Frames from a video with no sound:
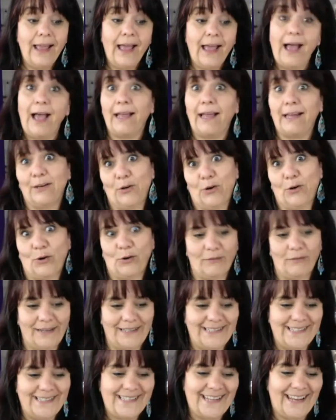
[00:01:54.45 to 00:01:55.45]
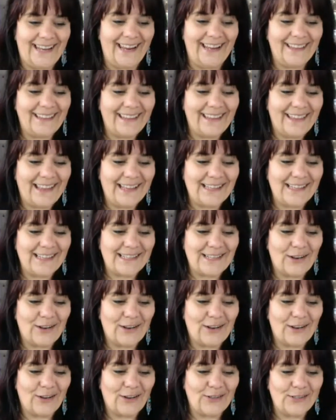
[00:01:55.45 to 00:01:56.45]
I can already see that there's
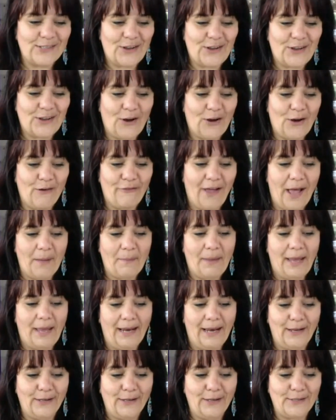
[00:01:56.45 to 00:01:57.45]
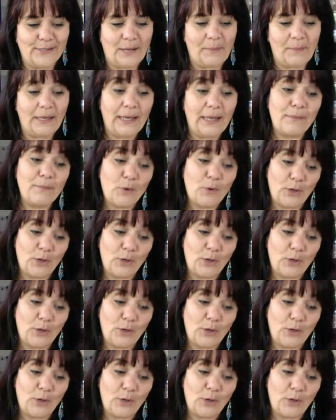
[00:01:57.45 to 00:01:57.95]
lots of hellos coming in.